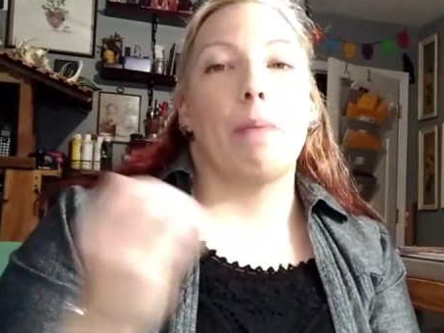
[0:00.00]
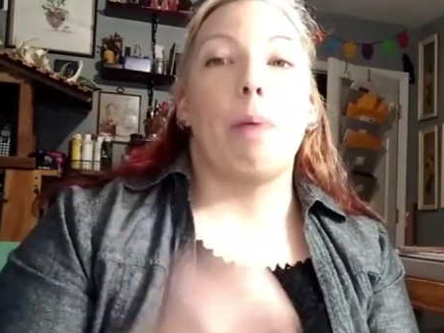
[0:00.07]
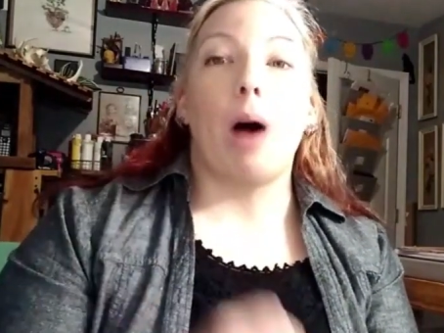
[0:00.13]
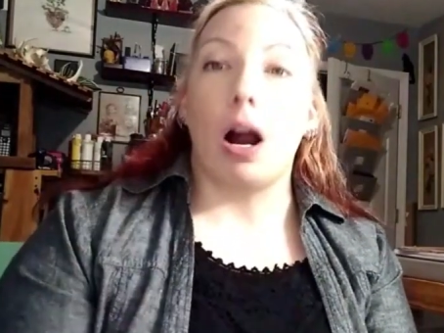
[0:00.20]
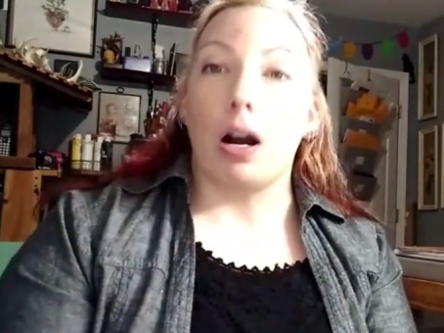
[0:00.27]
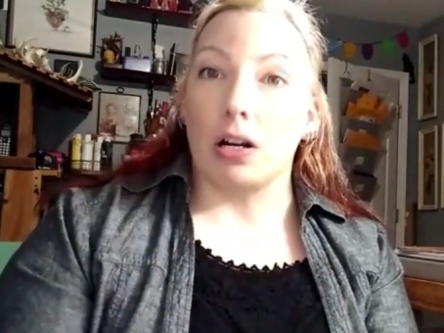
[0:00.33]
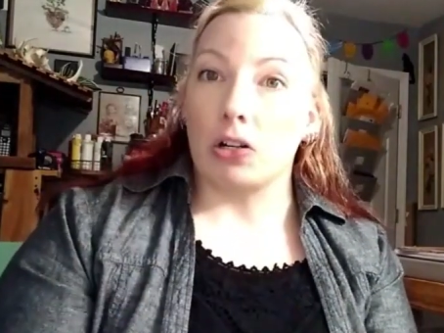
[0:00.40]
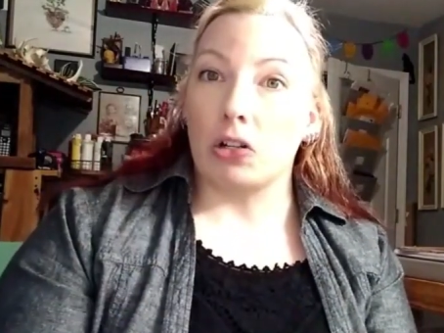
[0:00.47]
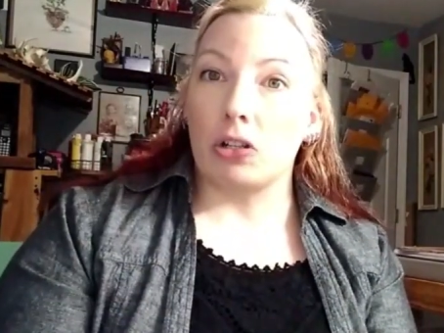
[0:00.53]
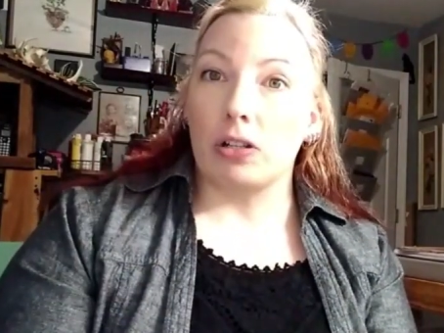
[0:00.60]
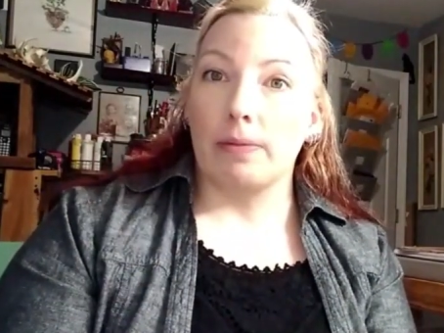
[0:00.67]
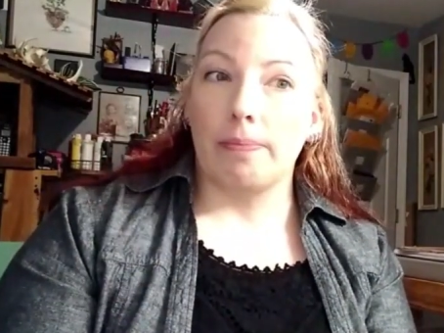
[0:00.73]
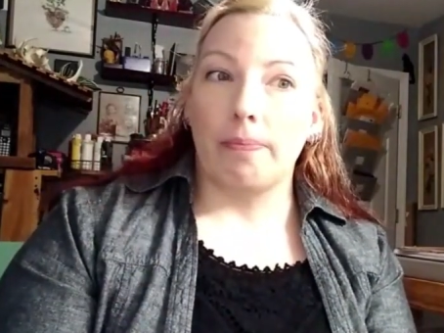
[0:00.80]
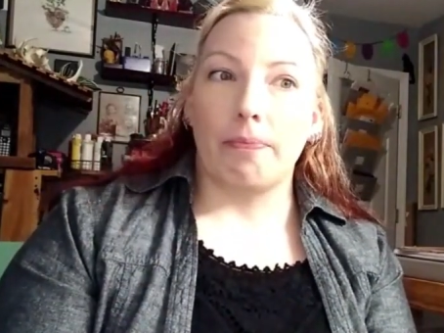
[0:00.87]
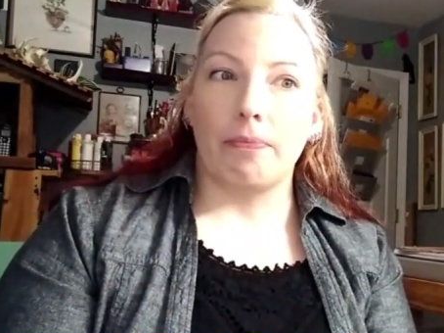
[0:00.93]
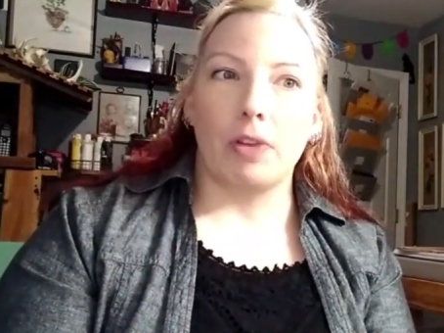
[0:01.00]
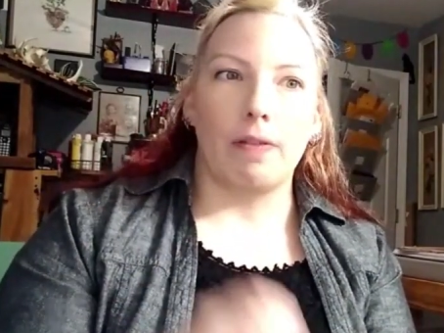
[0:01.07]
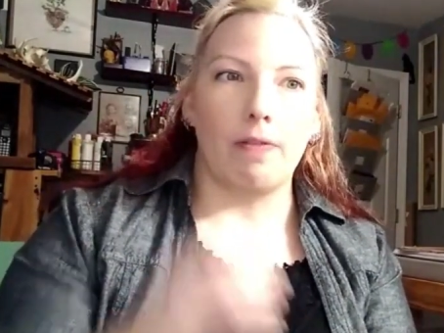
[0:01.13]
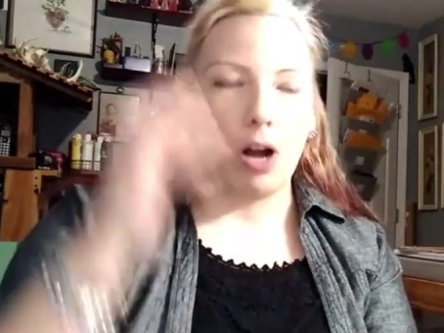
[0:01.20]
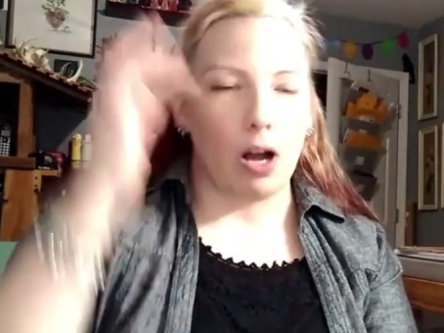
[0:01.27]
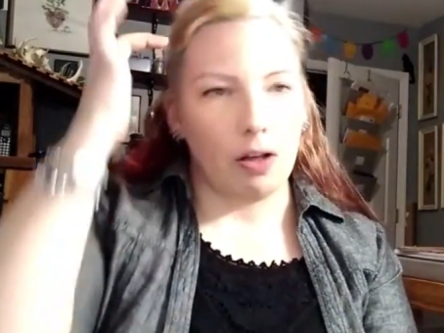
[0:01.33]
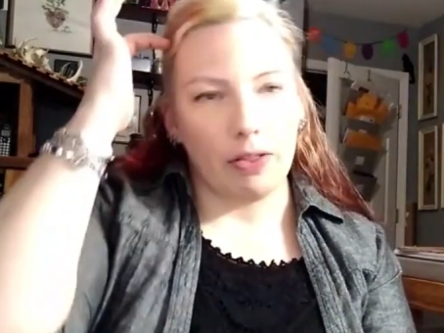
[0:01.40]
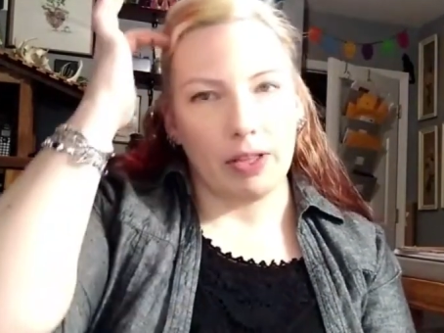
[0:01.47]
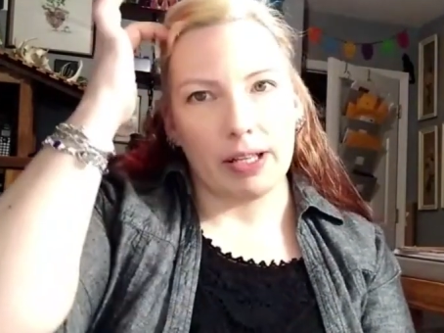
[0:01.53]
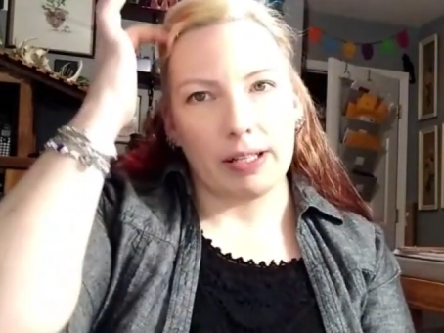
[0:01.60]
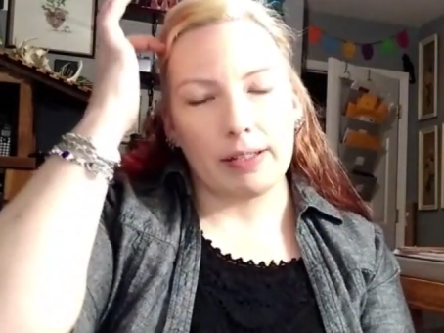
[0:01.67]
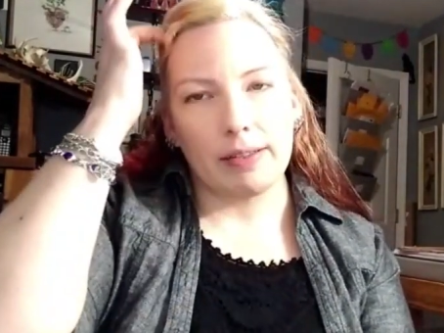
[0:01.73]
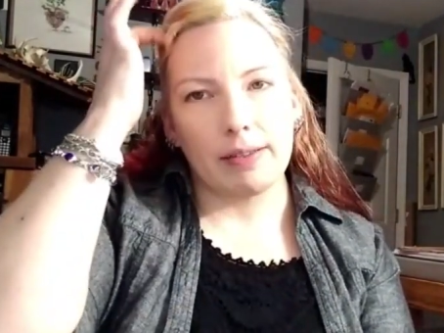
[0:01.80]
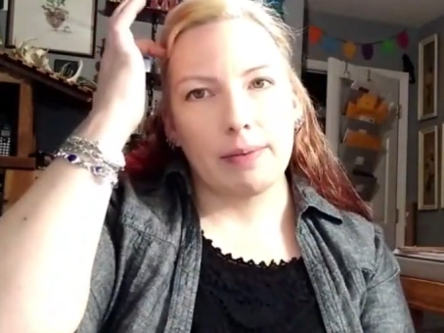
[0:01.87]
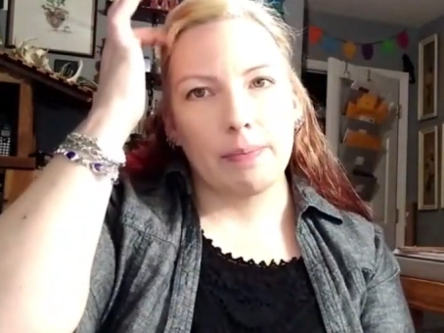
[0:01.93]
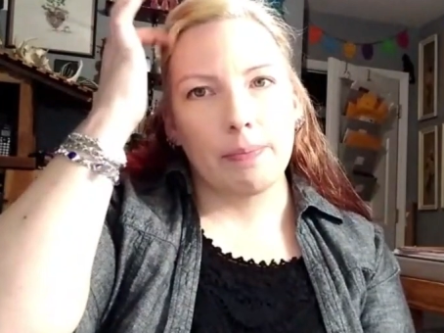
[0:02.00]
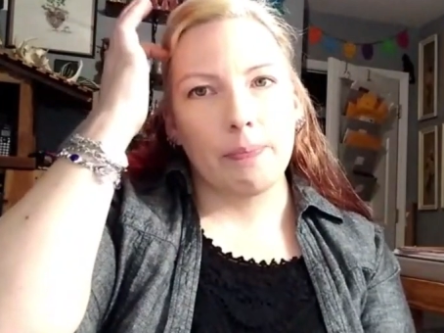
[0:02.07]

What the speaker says: part of all this,